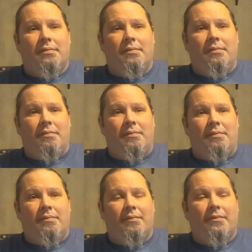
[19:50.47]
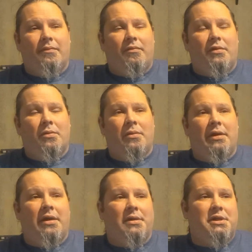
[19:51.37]
done.
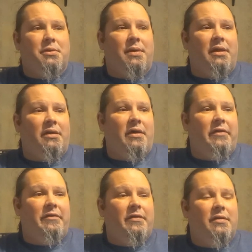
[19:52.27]
What else do I love?